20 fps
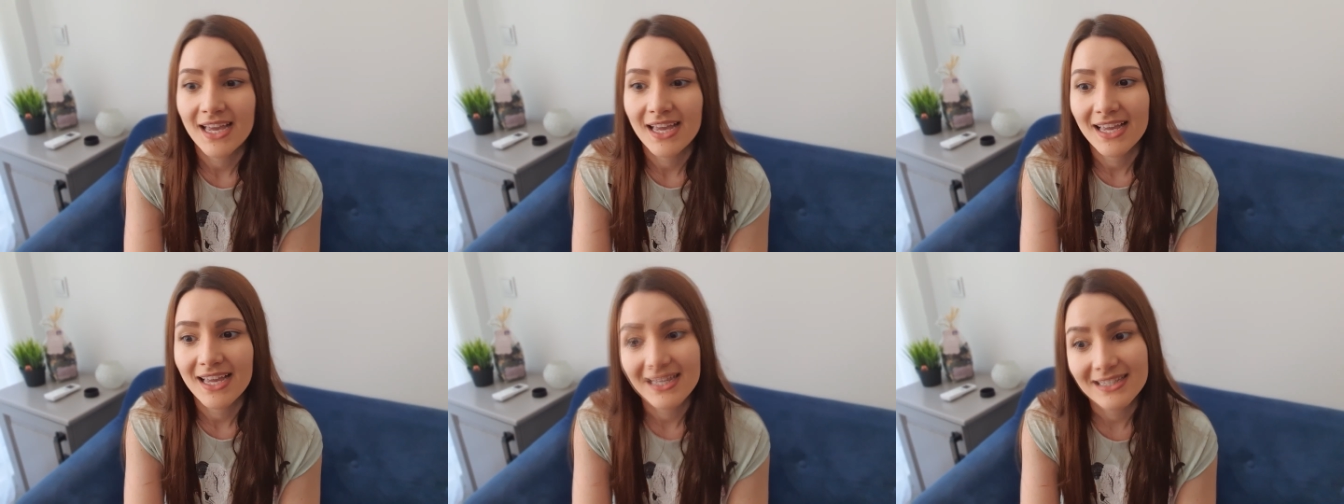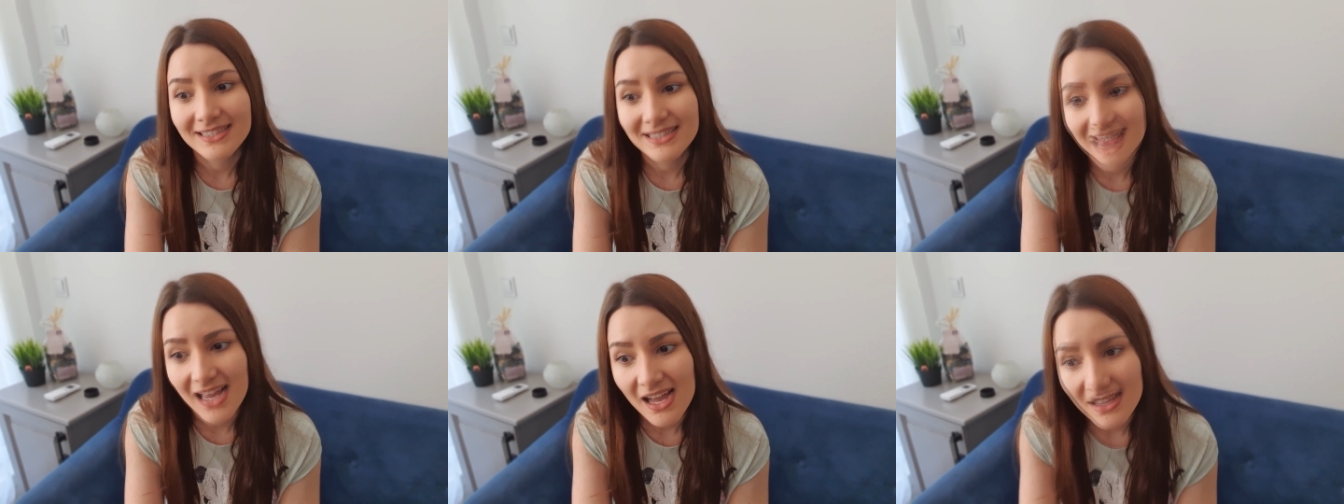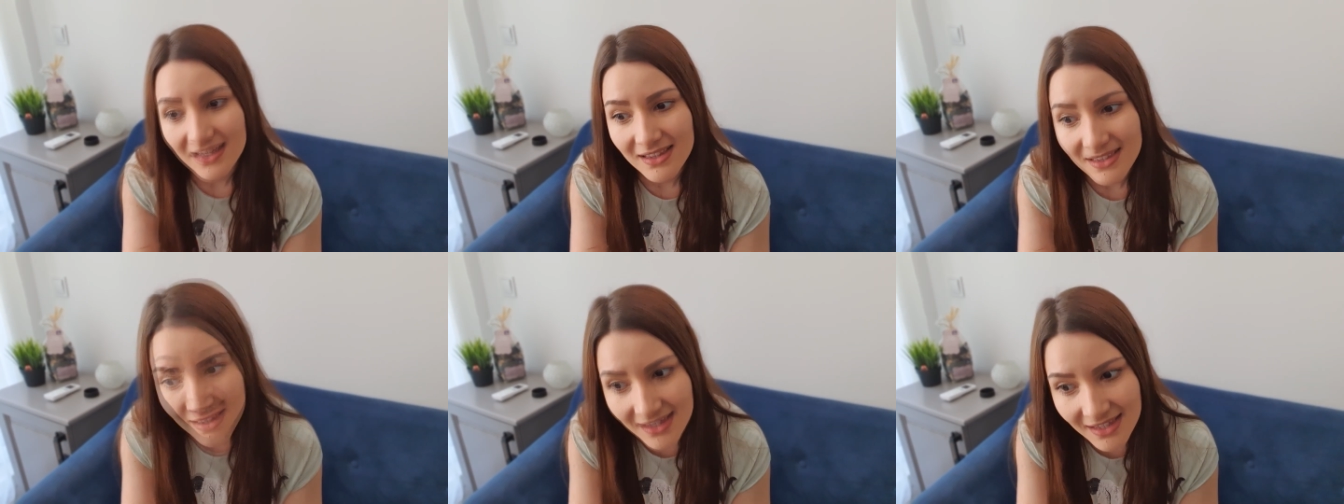is
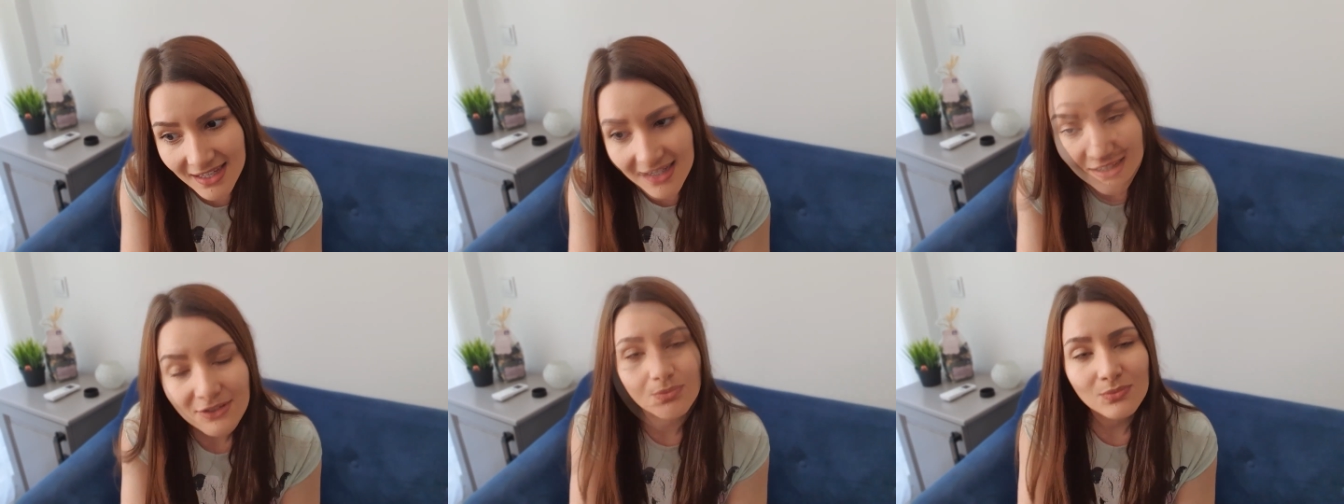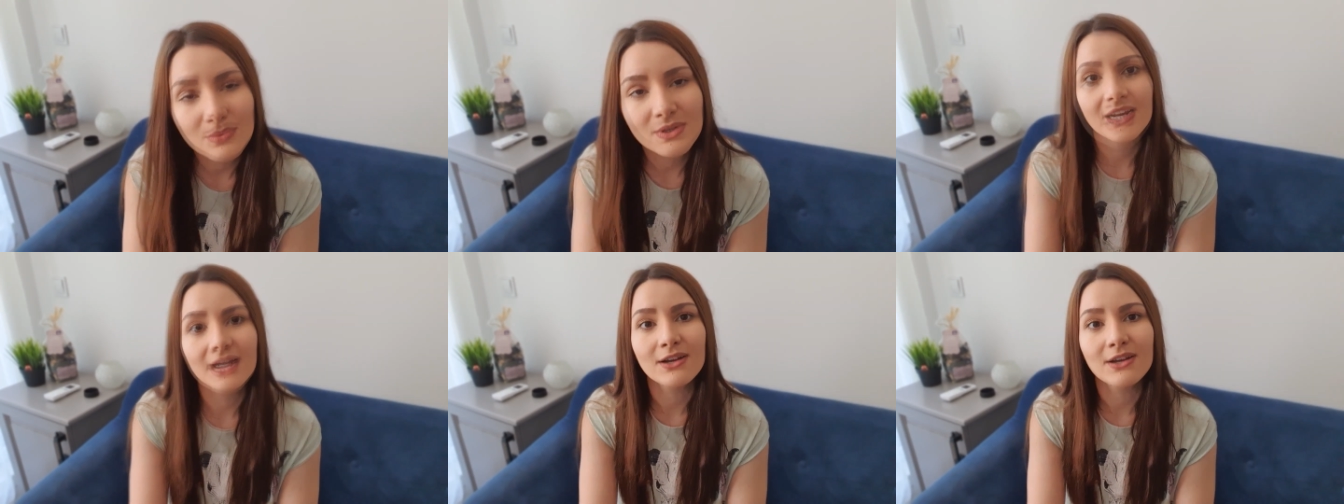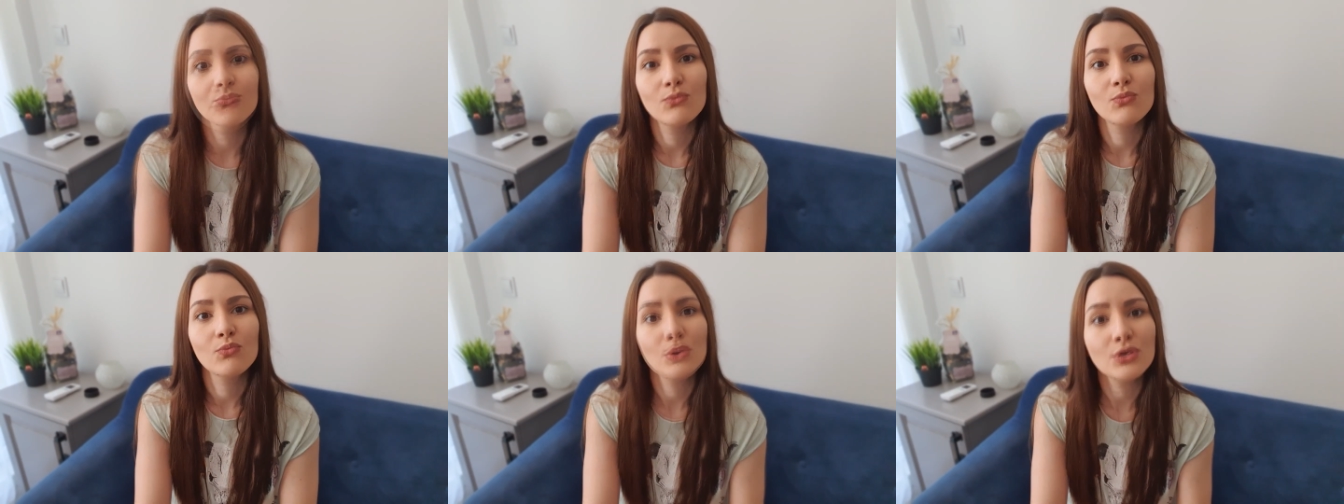not what I
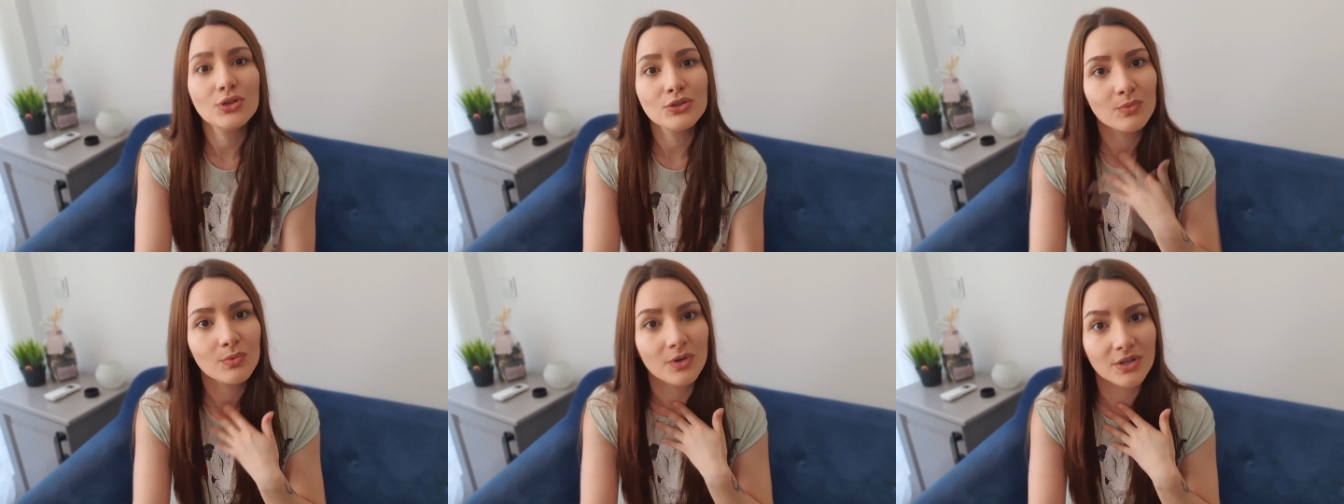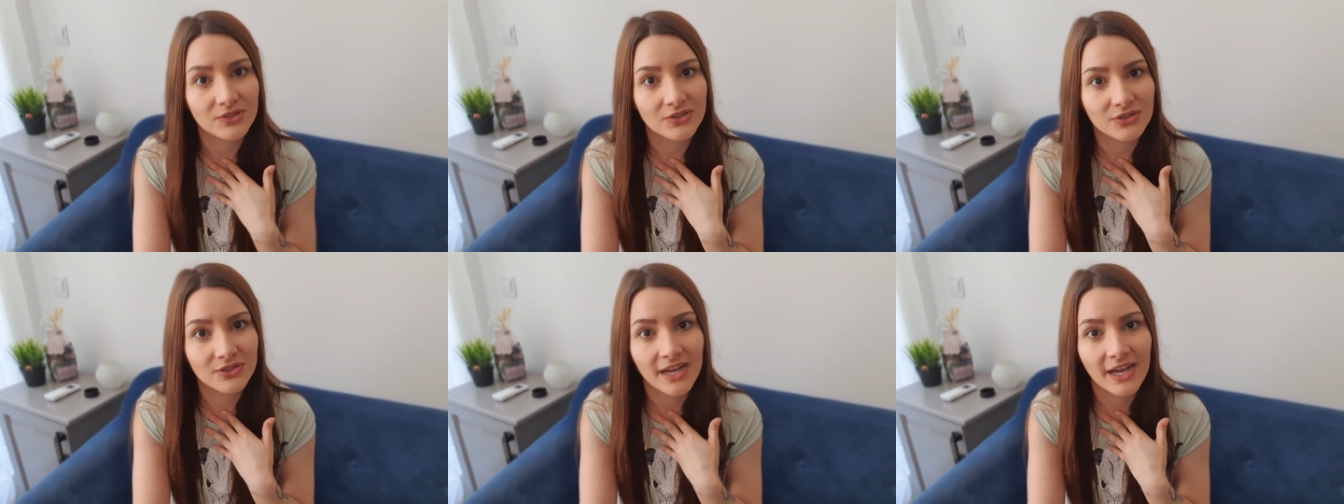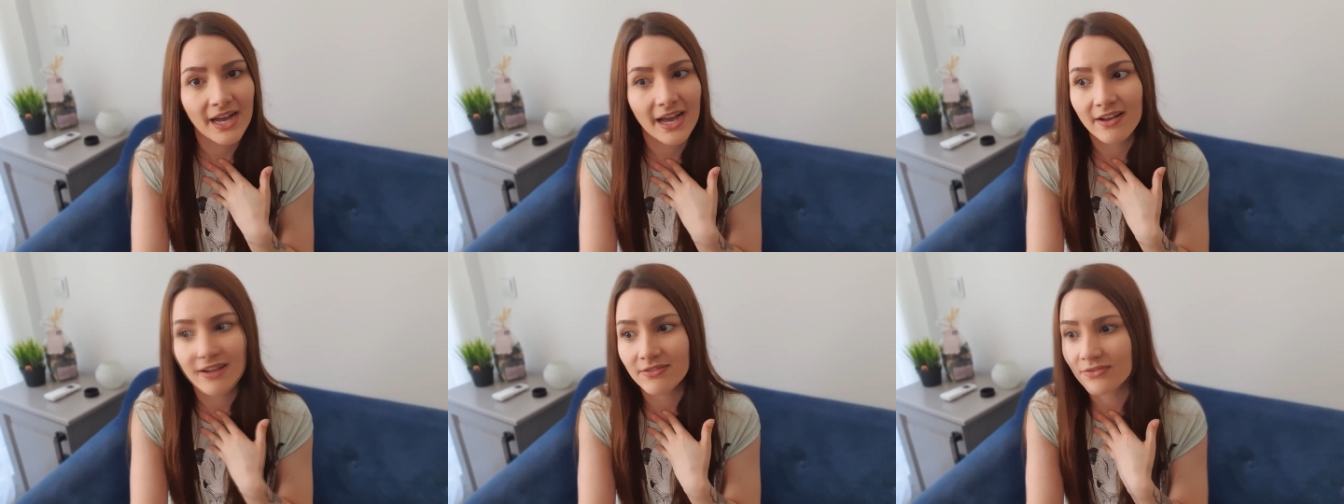would want to
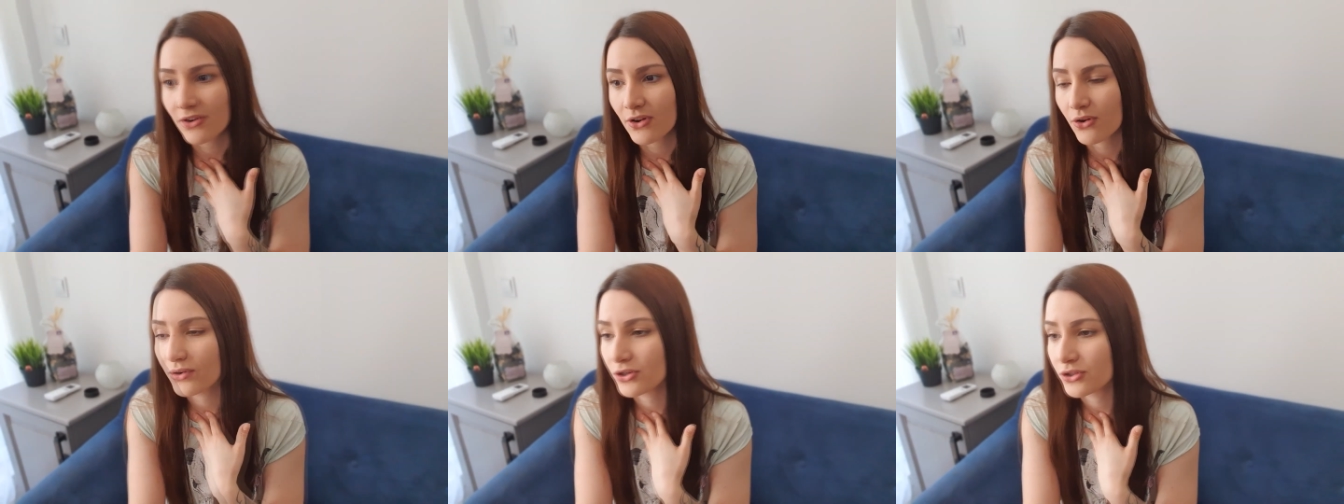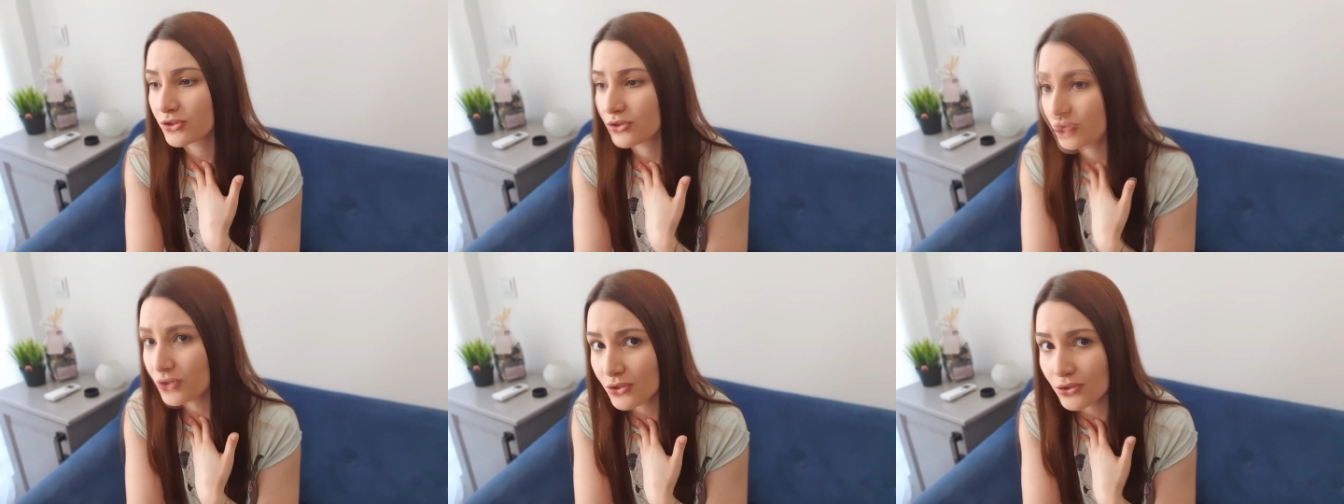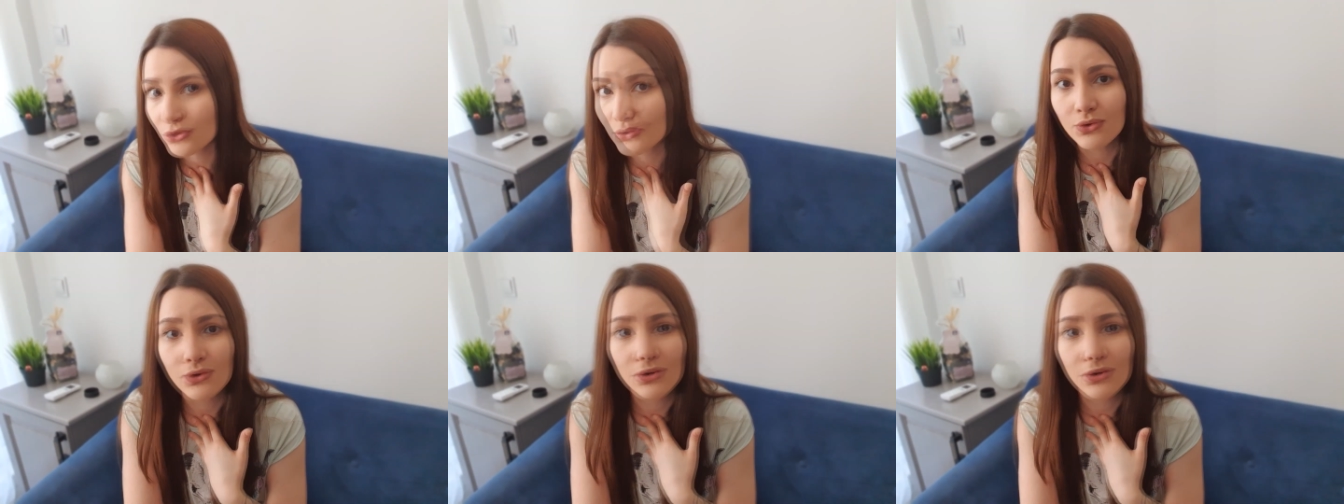have or do